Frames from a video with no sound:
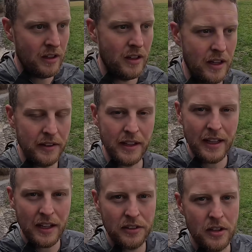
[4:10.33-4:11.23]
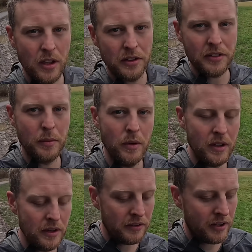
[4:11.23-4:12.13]
And the last cost
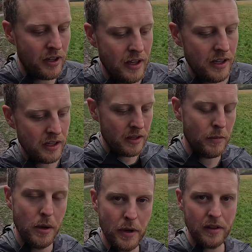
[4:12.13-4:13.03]
was a mobile